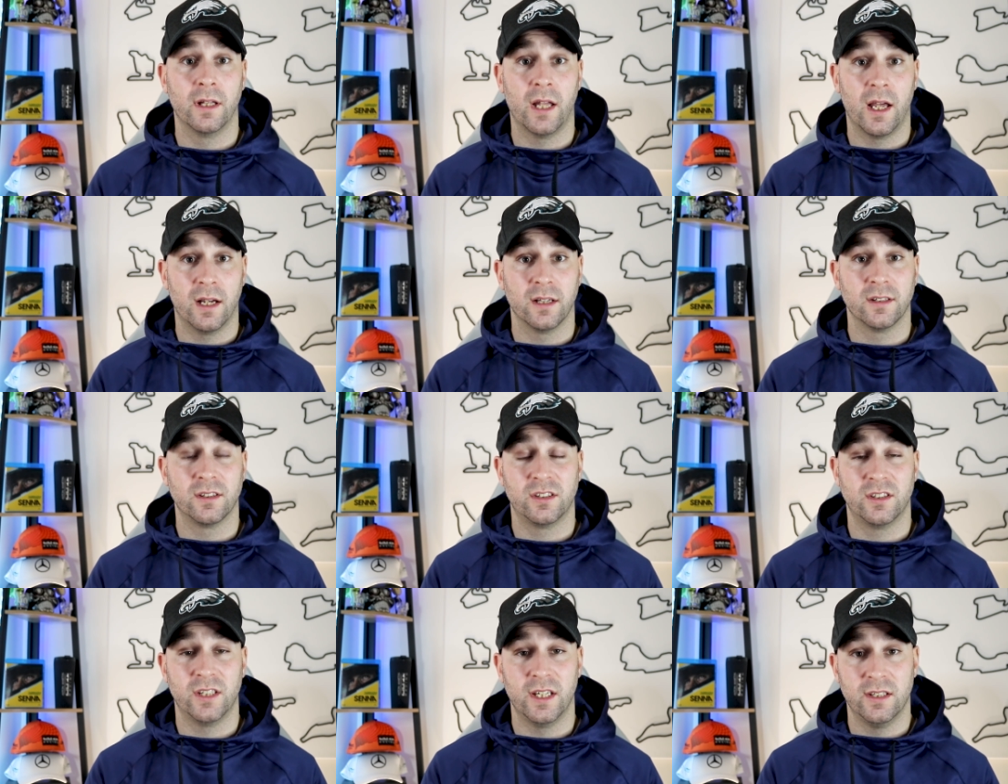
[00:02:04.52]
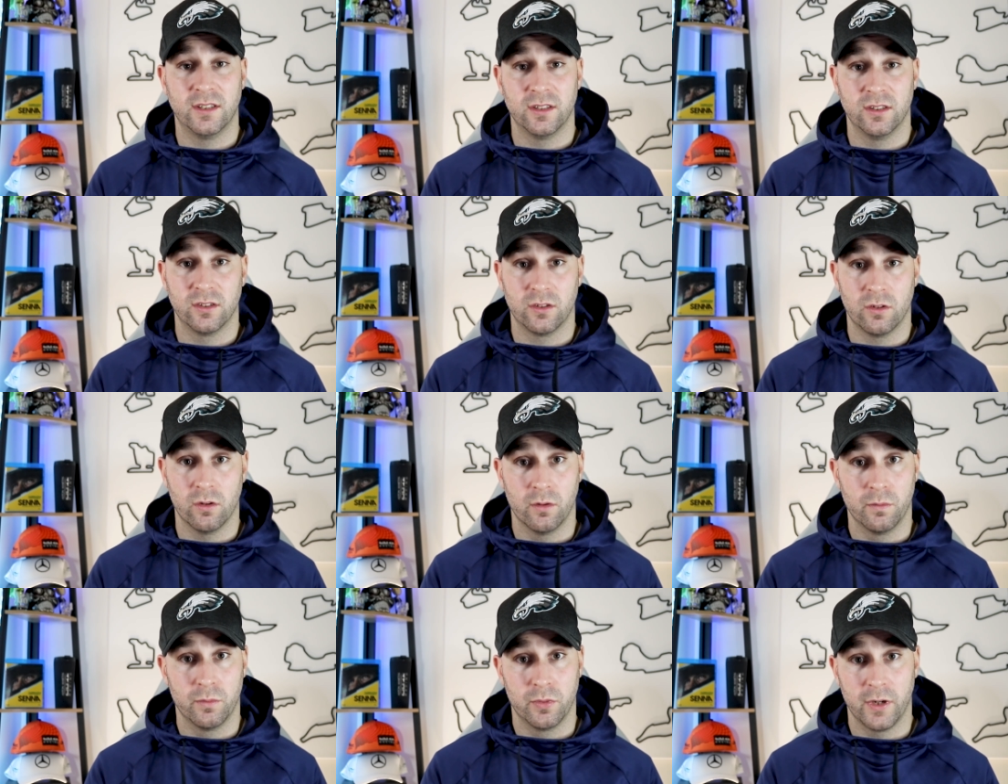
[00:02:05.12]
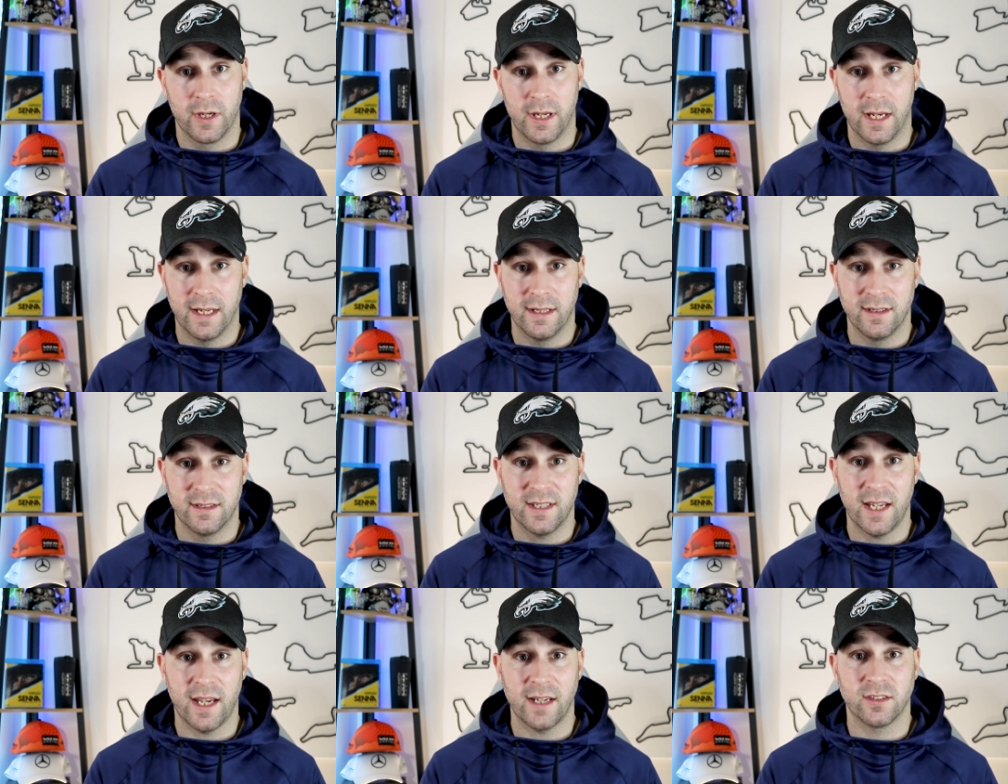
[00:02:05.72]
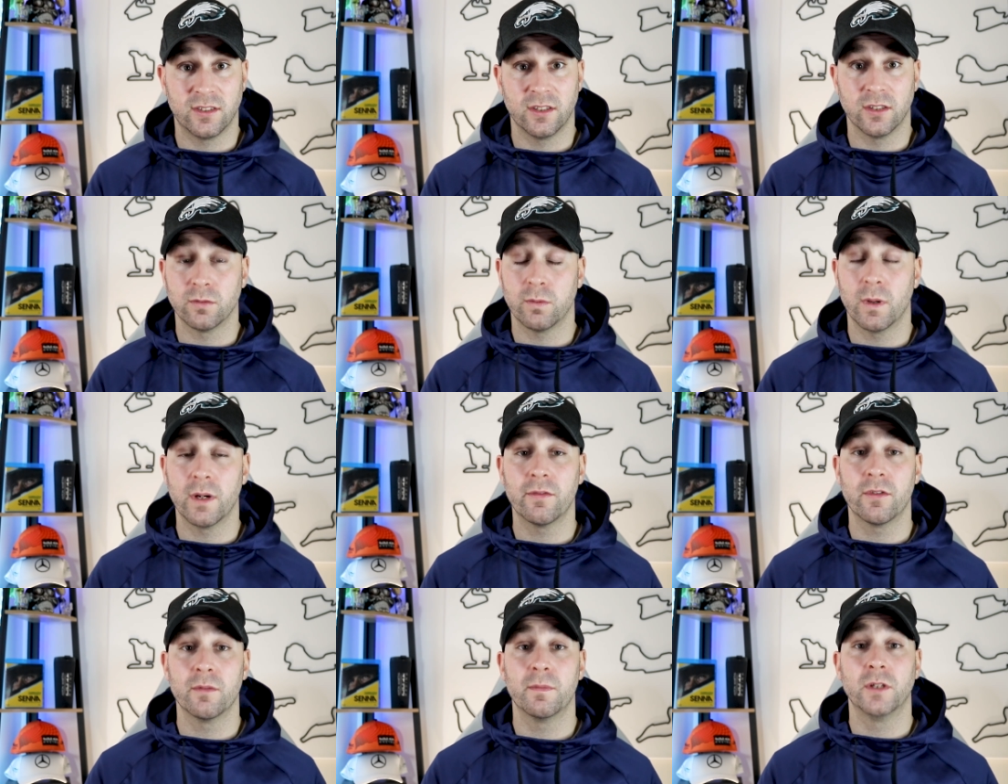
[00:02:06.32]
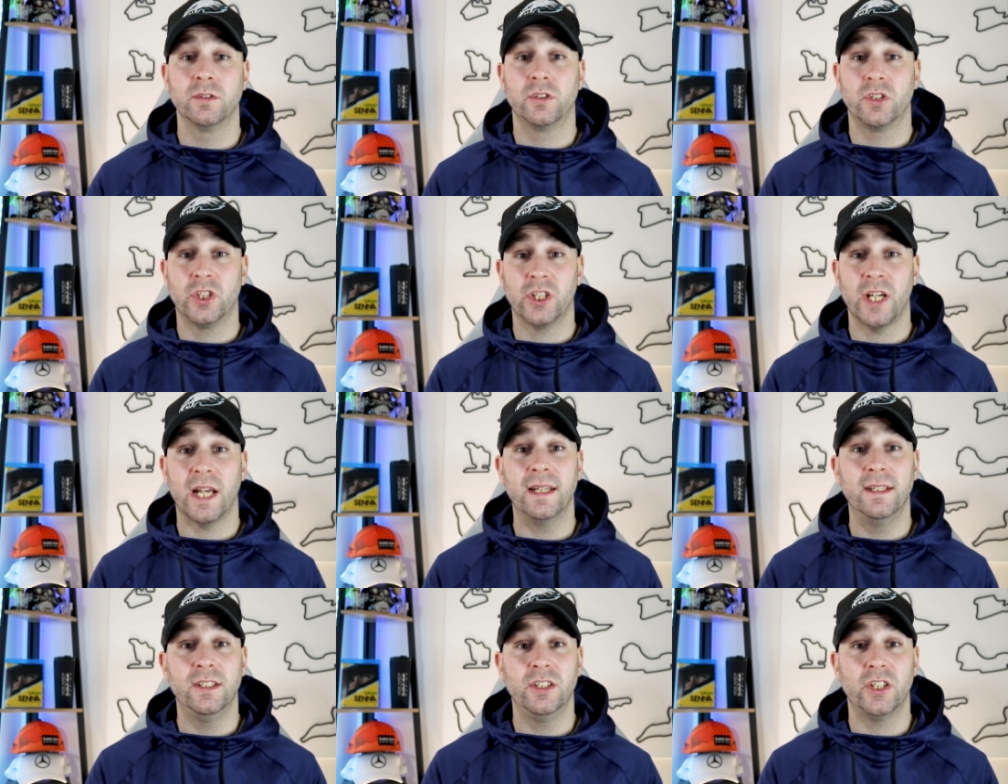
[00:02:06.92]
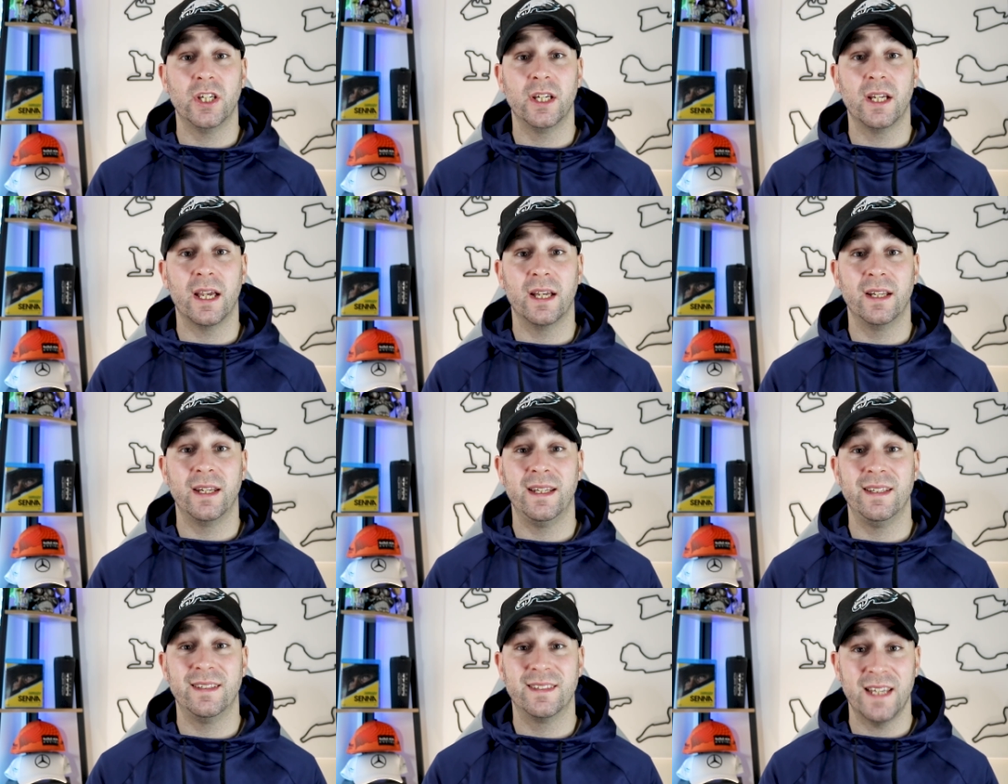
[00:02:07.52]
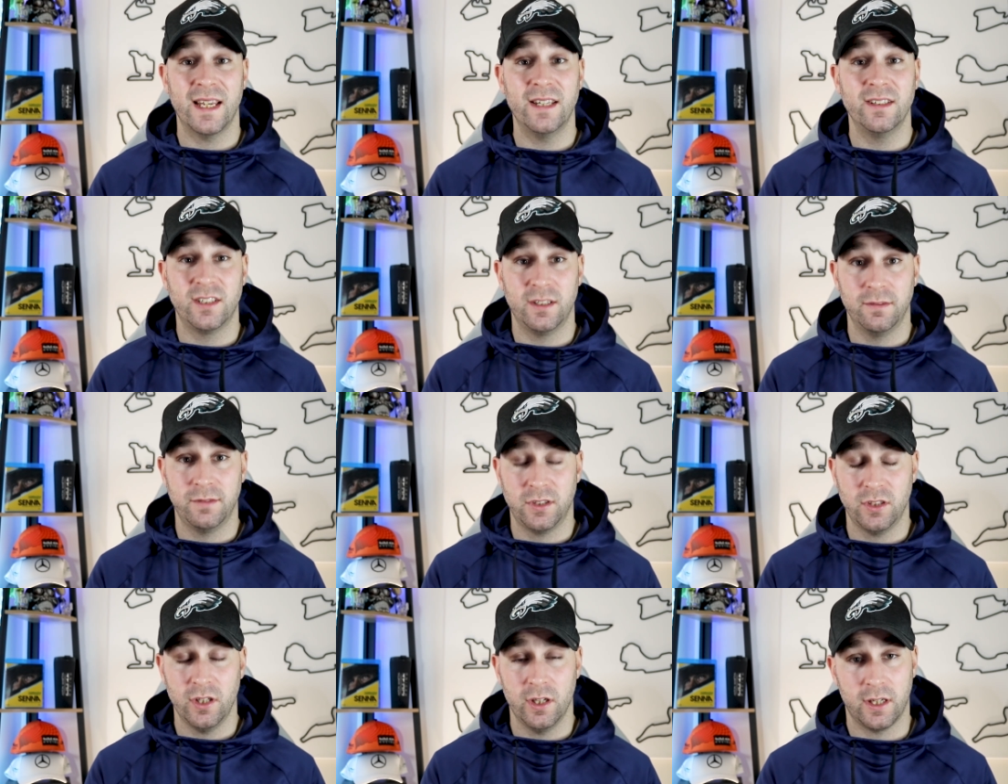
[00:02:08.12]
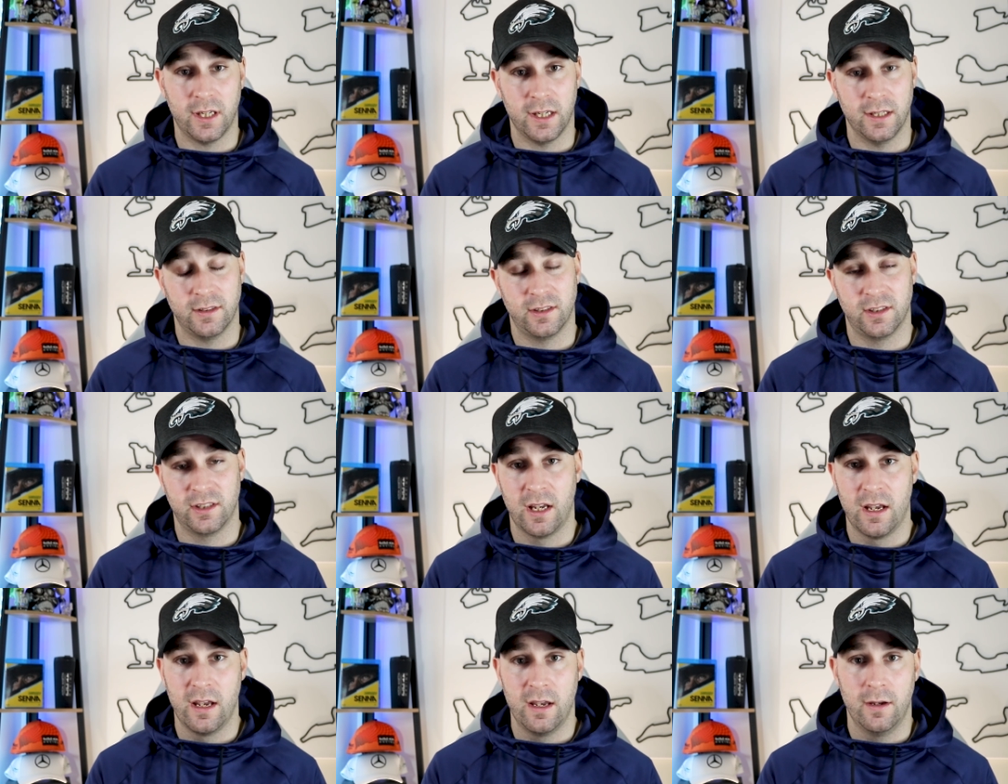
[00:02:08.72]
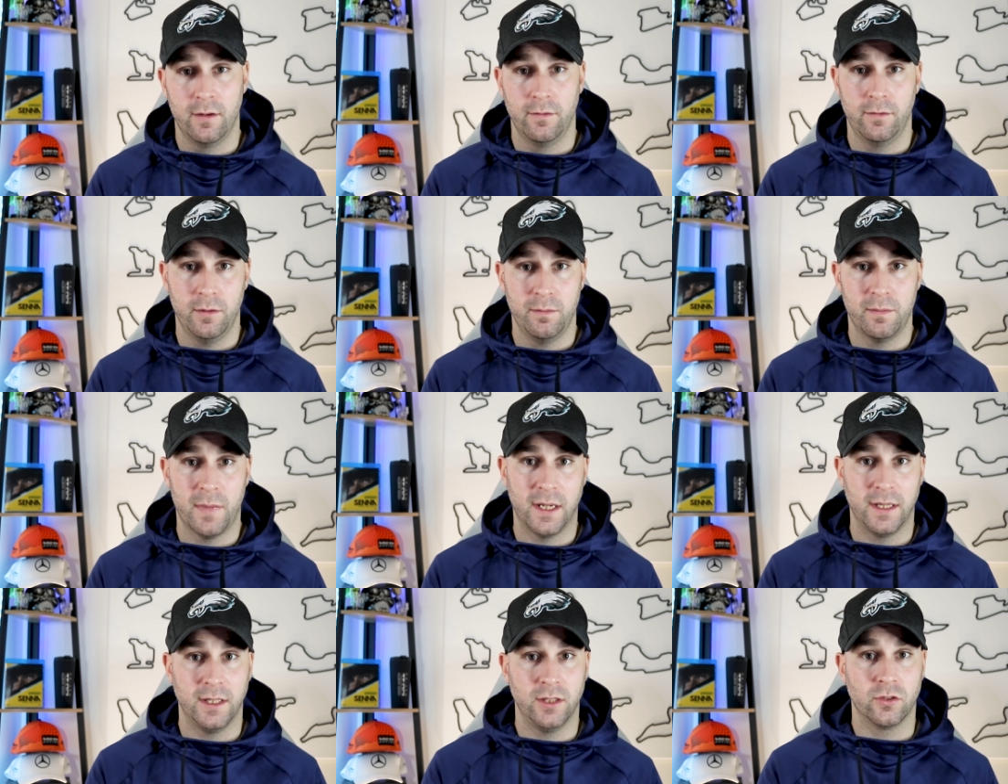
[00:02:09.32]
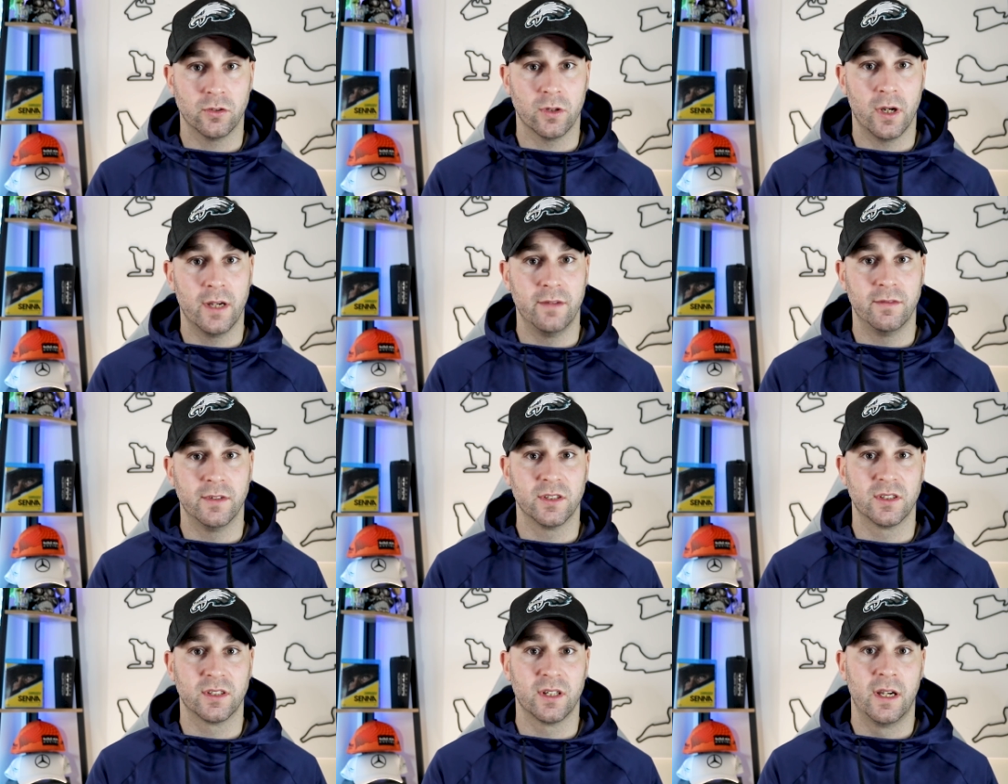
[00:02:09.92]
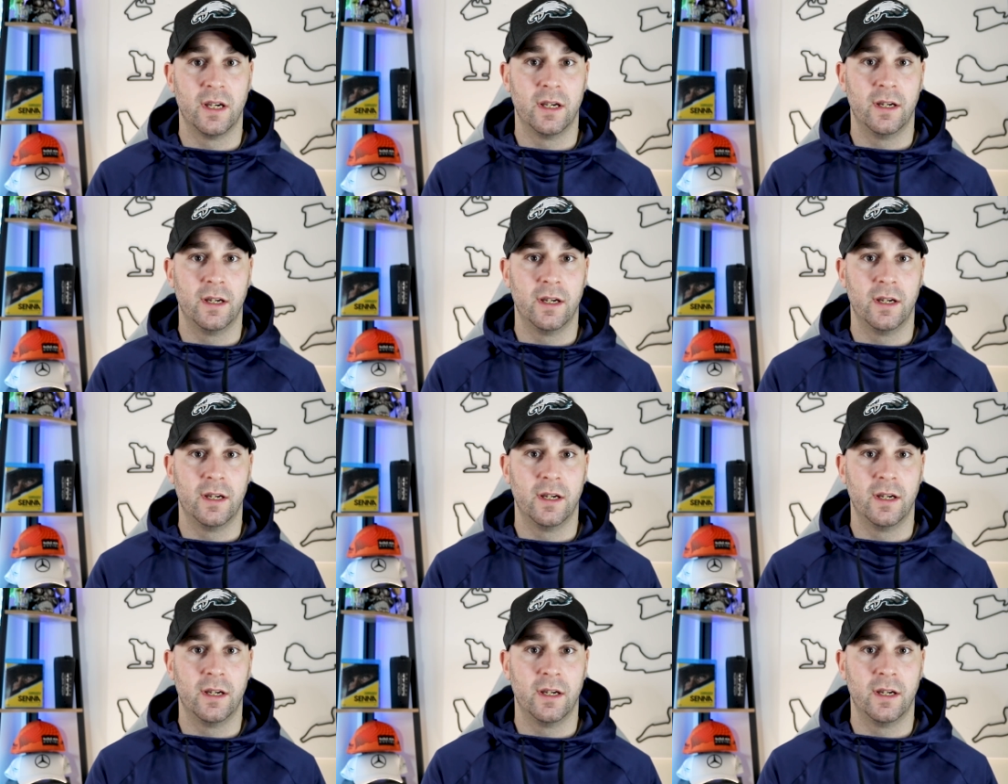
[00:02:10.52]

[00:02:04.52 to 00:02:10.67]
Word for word: last season's Grand Prix in Texas, one of the most challenging and intensive circuits for many drivers.